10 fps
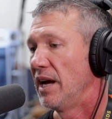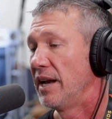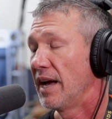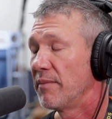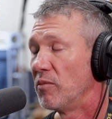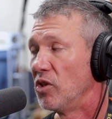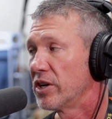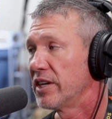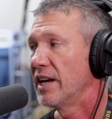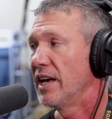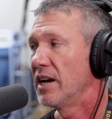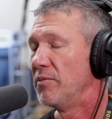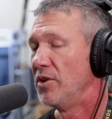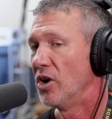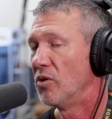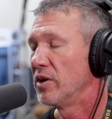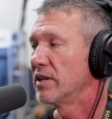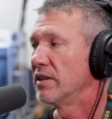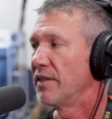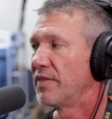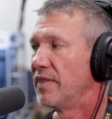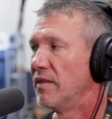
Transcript: And I'm looking at them knowing that